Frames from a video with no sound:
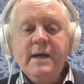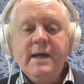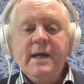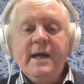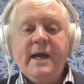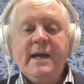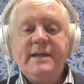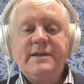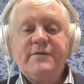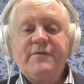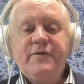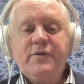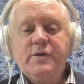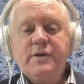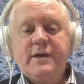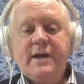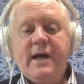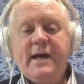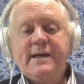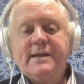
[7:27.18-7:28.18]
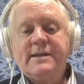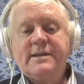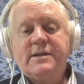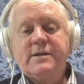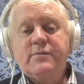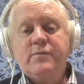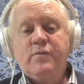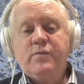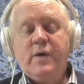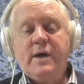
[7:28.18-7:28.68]
Each foot has
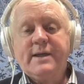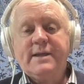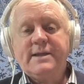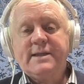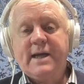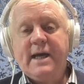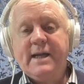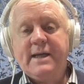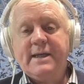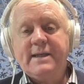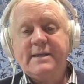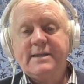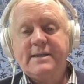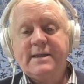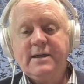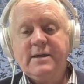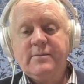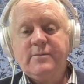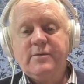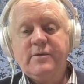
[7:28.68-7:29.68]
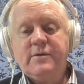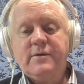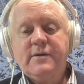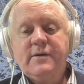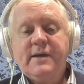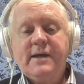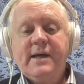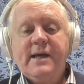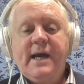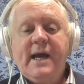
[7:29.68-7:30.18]
one salient syllable,
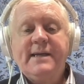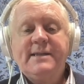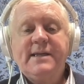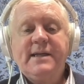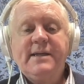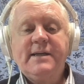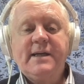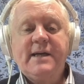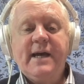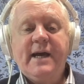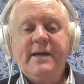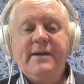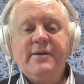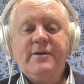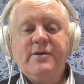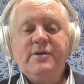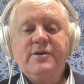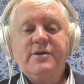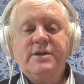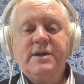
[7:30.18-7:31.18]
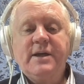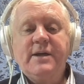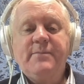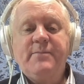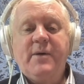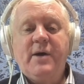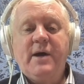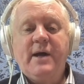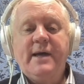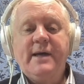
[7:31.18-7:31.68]
as indicated usually
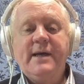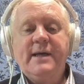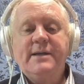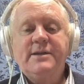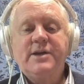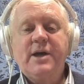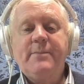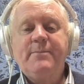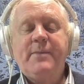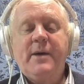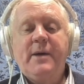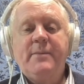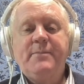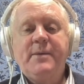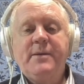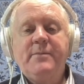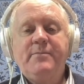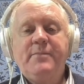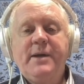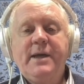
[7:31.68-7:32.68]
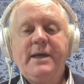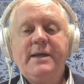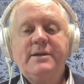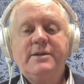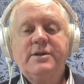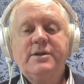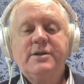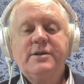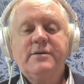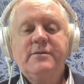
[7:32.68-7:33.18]
by a jump up in
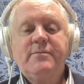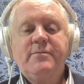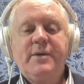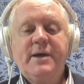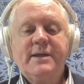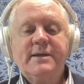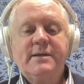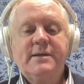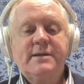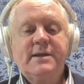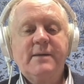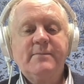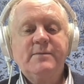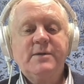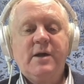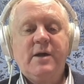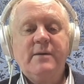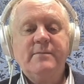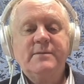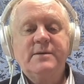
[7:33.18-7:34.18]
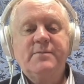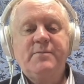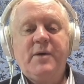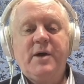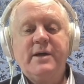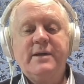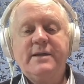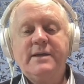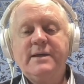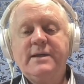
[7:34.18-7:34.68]
pitch, but sometimes
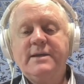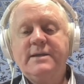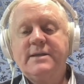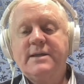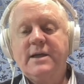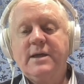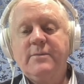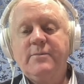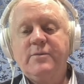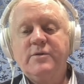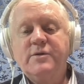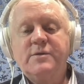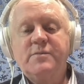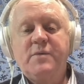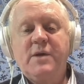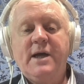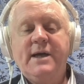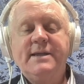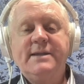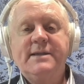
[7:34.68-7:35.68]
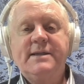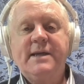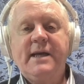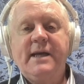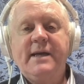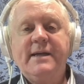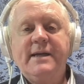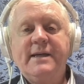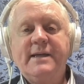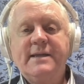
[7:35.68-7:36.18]
by the syllable's place
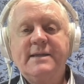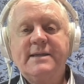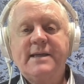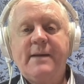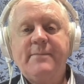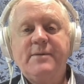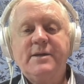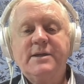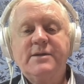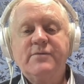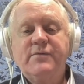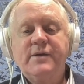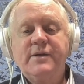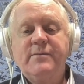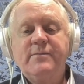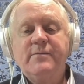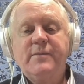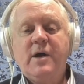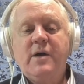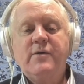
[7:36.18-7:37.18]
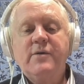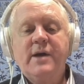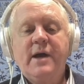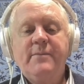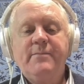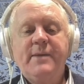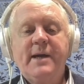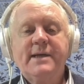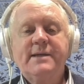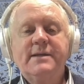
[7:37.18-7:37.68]
in an established rhythm. I'll
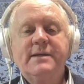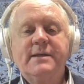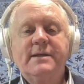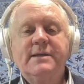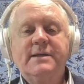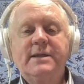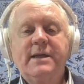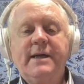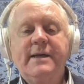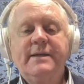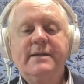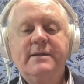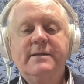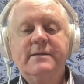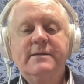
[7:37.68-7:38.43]
come back to this later.